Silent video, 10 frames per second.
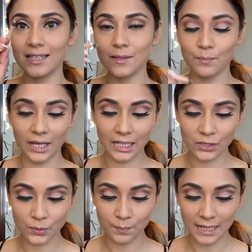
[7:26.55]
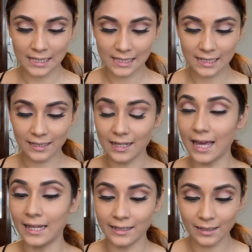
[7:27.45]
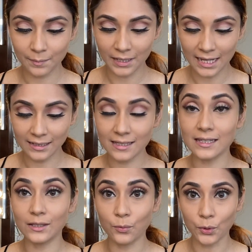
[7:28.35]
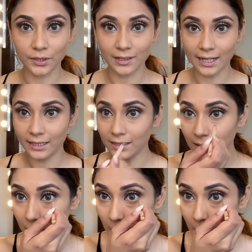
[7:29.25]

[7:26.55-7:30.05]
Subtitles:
this beige pencil and I'll apply this in the waterline.